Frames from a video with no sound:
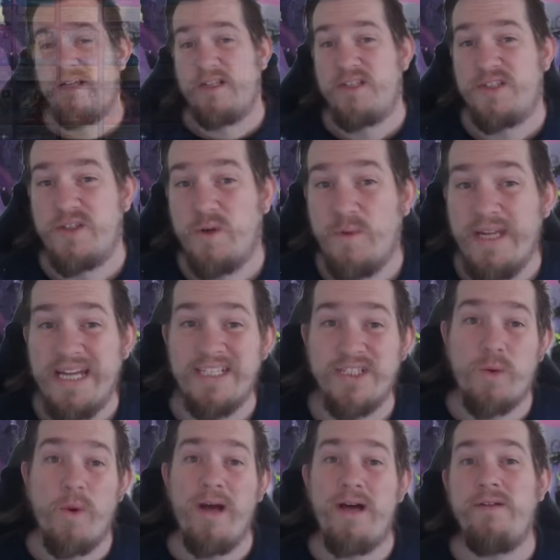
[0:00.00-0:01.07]
So we had
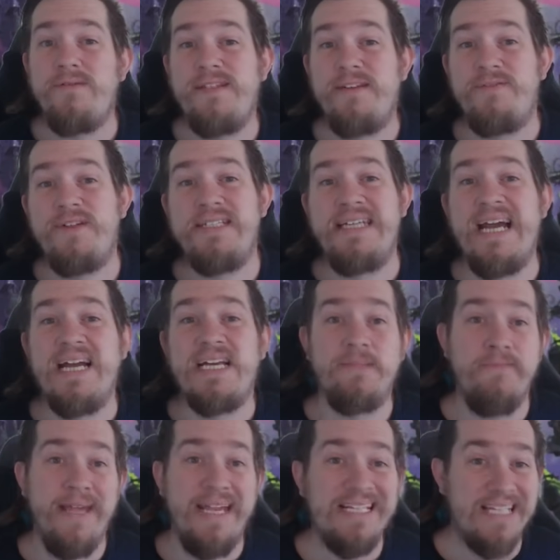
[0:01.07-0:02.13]
12 different decks
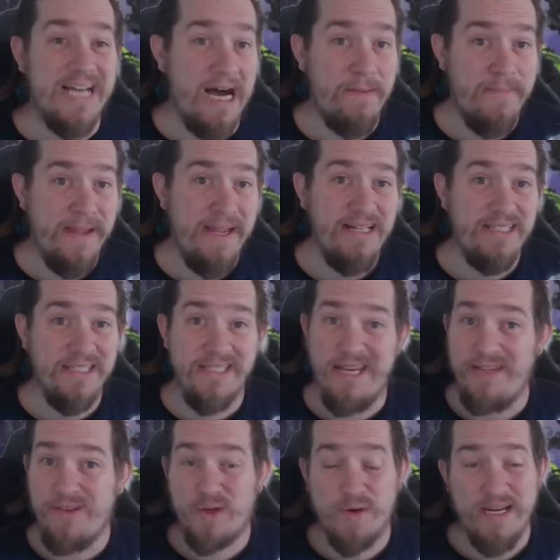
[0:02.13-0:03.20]
make top 8s,
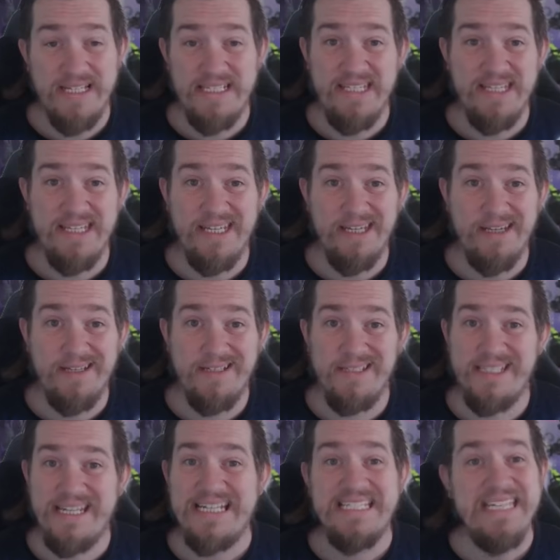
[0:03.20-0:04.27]
and the crazy thing
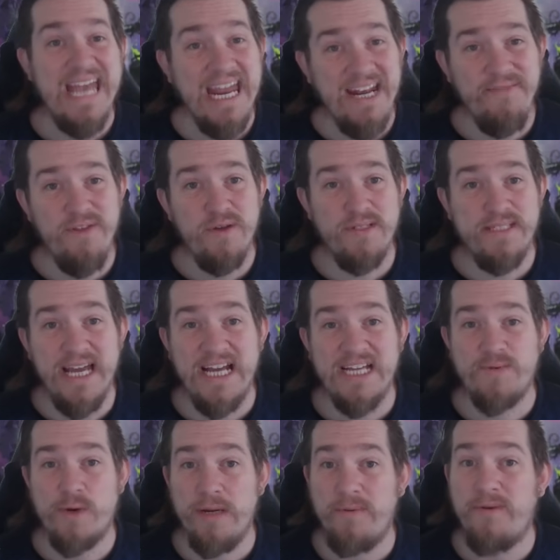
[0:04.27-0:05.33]
is 10 of those decks
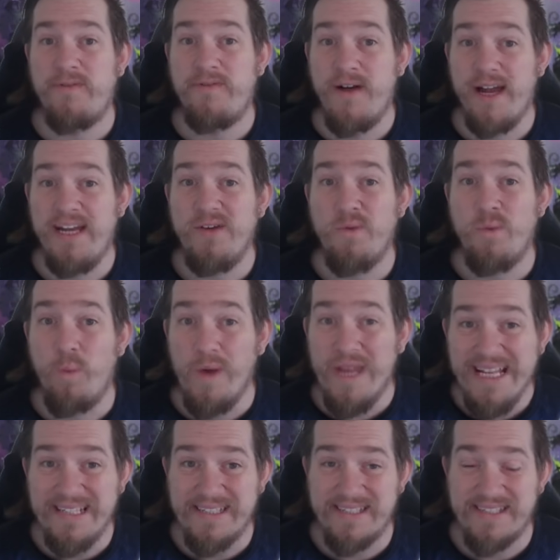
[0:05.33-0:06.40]
were able to find
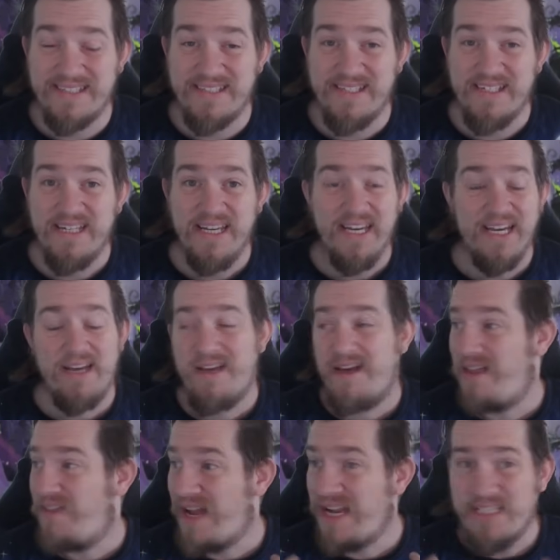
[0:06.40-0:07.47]
wins.
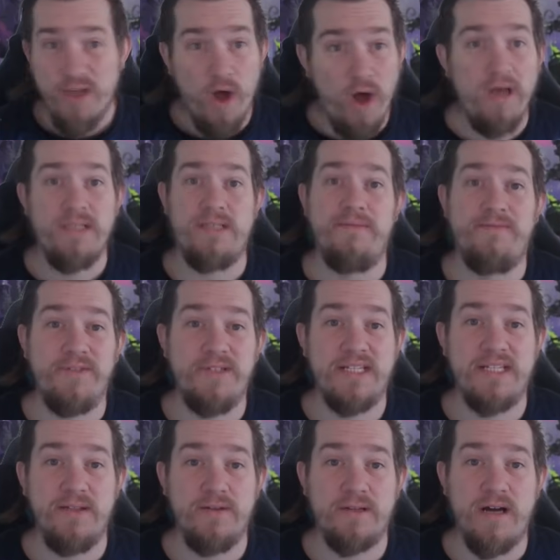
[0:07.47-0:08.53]
That's awesome for
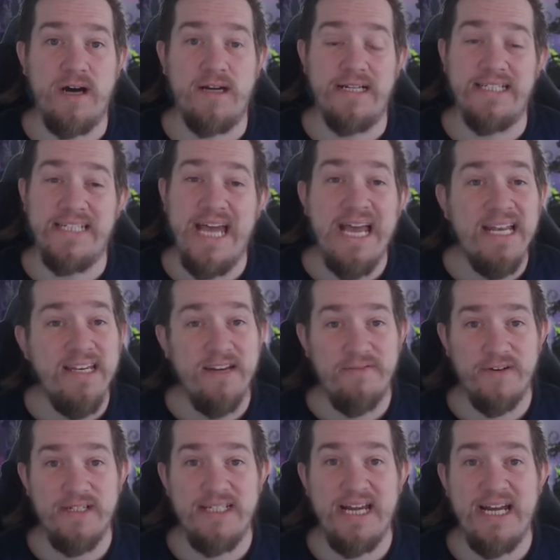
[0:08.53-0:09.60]
Disney Lorcana. 10
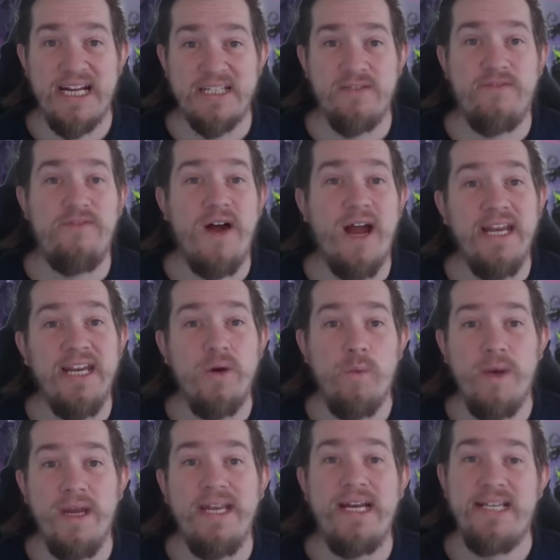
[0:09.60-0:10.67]
different decks finding a
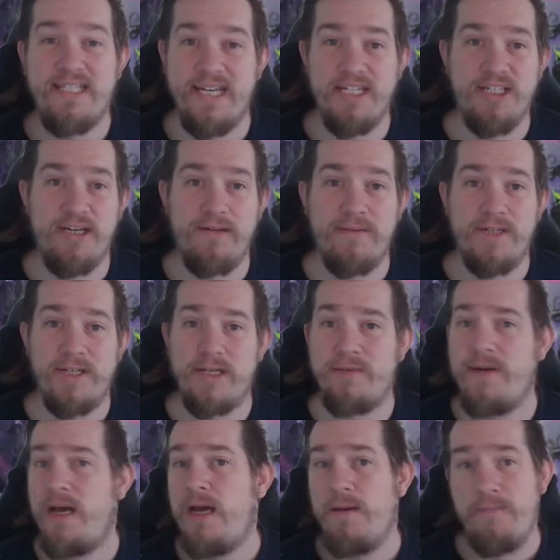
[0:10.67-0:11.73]
win in a set championship,
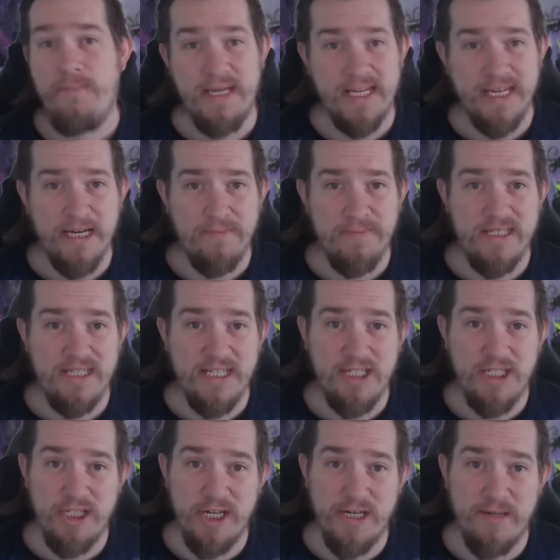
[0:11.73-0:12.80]
picking up the Stitch
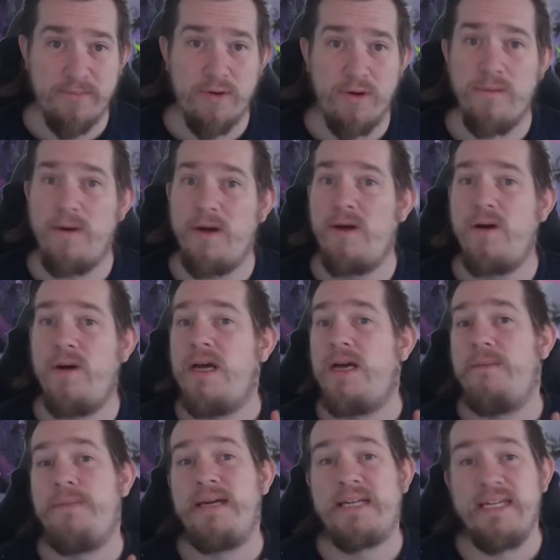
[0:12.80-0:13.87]
Enchanted promo,
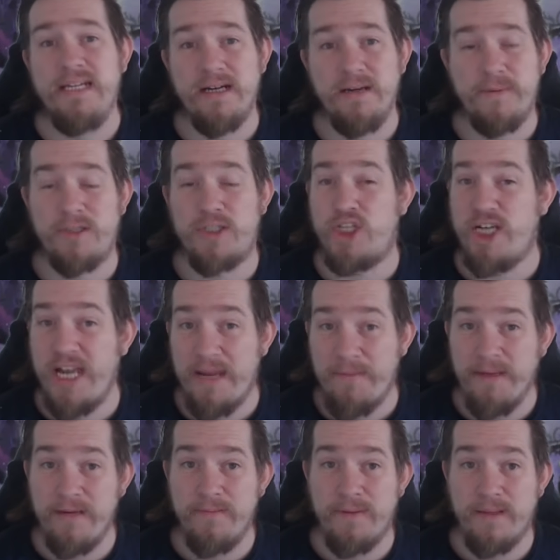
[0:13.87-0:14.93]
picking up a
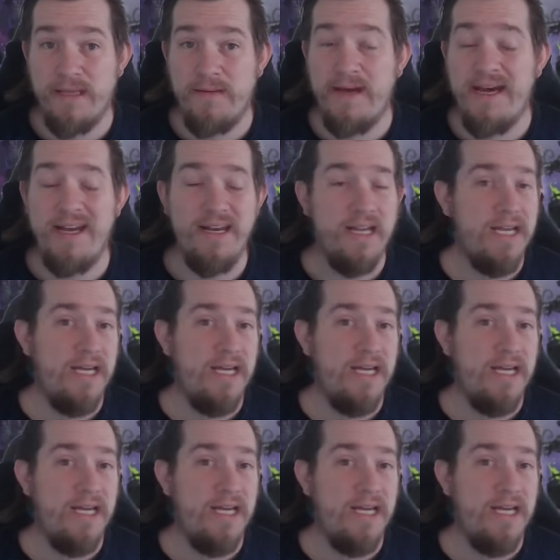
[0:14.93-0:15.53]
champion playmat.